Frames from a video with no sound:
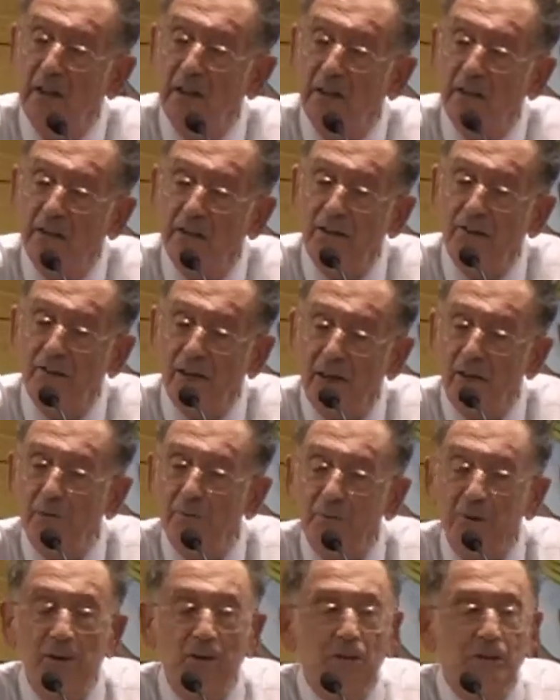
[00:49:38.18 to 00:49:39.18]
uh,
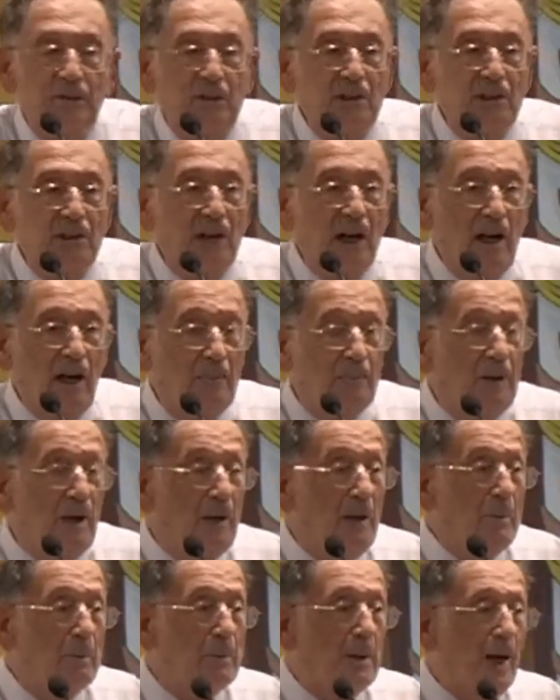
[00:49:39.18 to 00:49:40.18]
development of Islam,
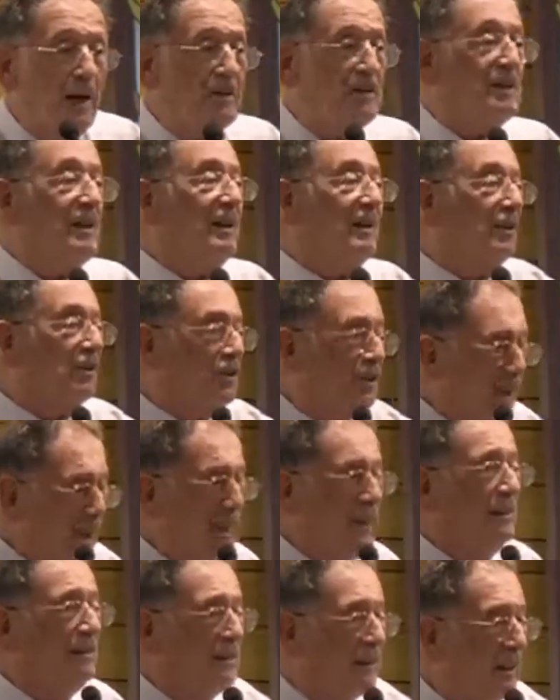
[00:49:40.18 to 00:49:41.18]
plus a
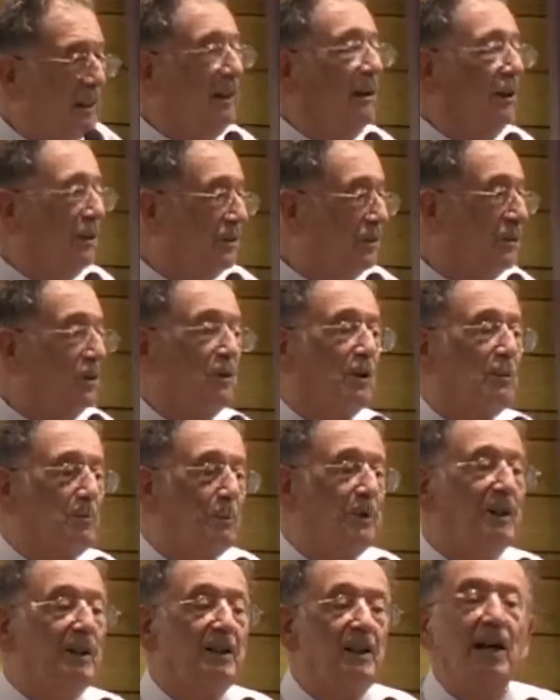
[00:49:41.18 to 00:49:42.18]
great deal of
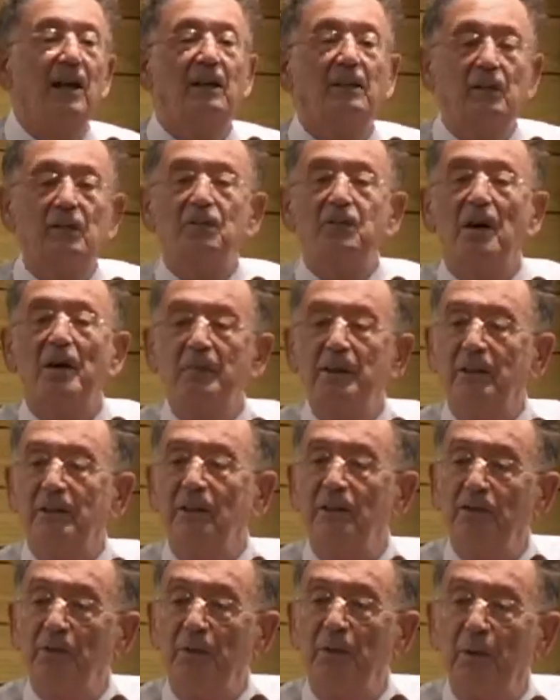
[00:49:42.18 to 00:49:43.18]
European anti
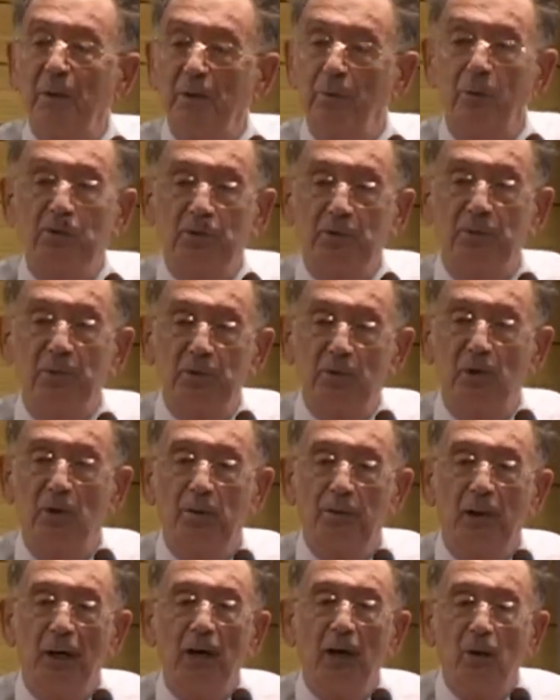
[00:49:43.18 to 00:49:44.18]
Semitism that was
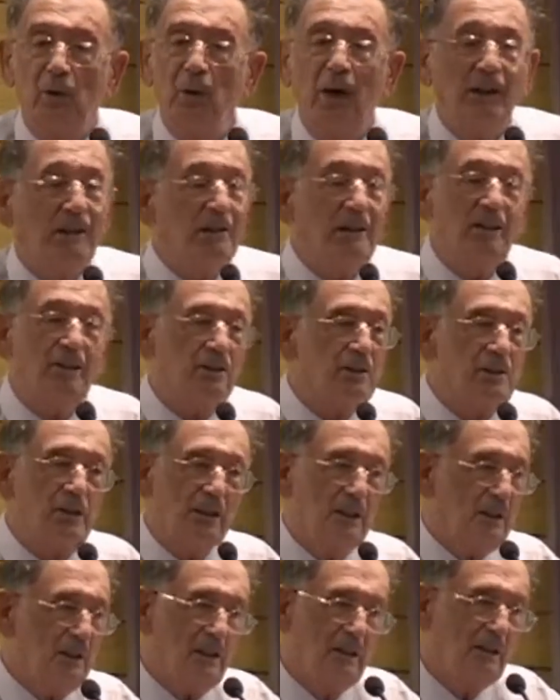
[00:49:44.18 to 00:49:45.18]
absorbed quite
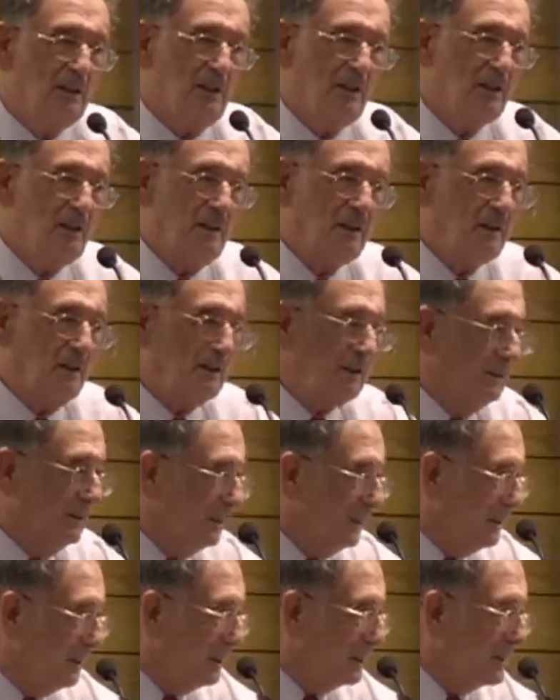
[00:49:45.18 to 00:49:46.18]
literally
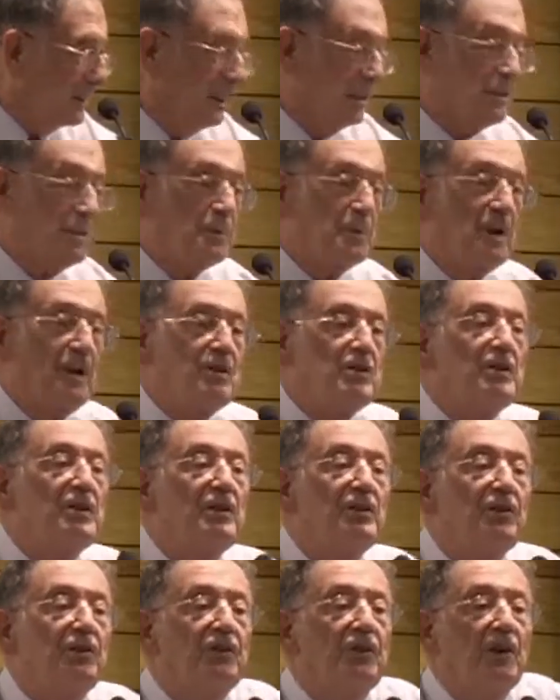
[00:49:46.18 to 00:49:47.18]
in its
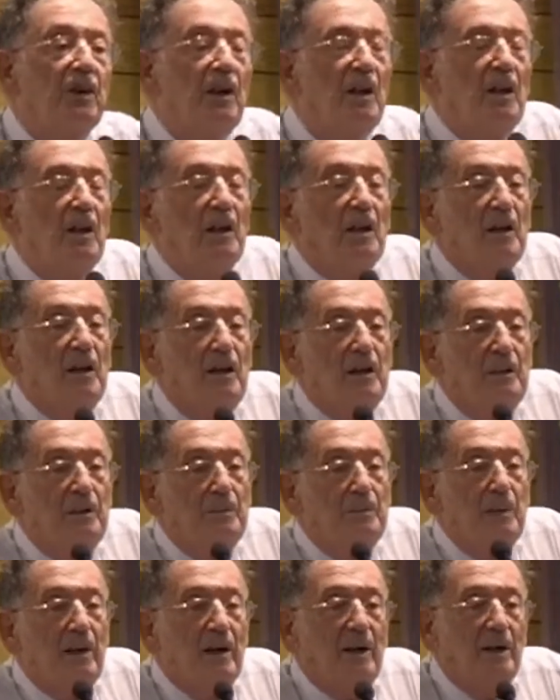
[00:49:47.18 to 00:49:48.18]
expressions uh,
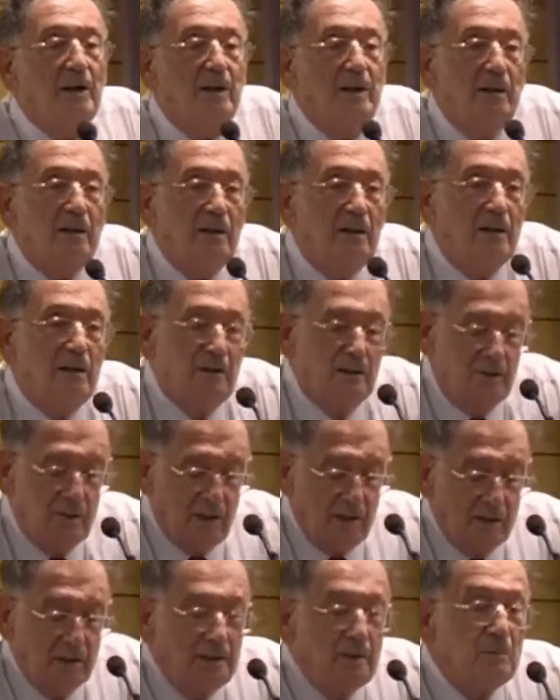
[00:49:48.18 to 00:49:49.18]
by uh,
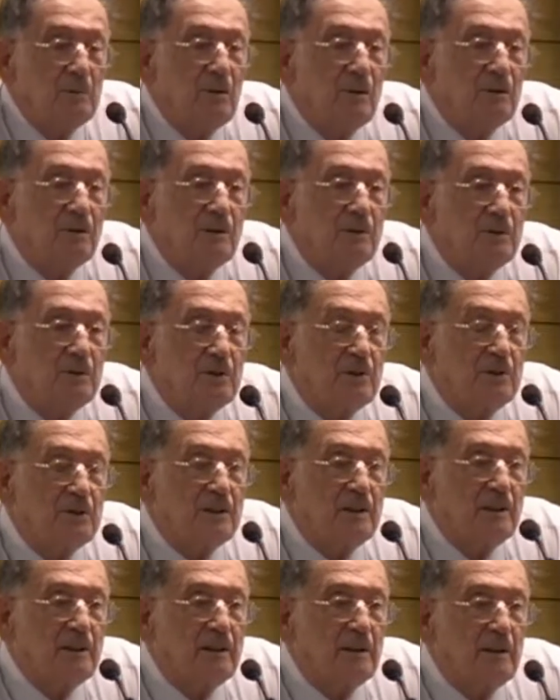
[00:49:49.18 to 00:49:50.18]
radical Muslims
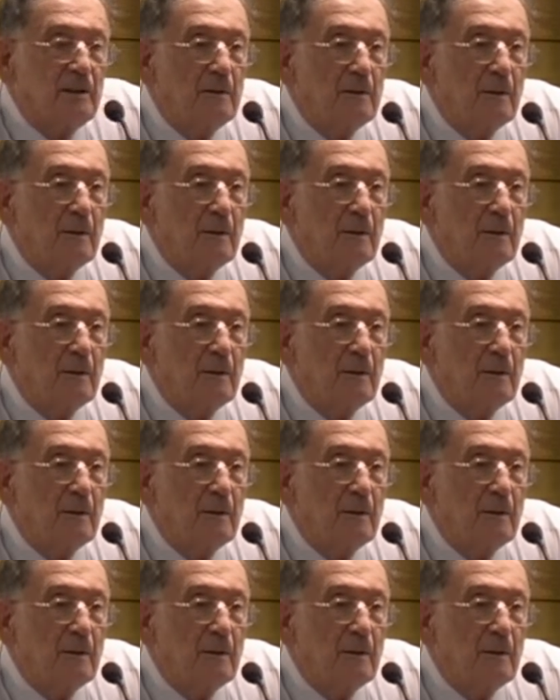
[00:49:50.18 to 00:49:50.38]
today.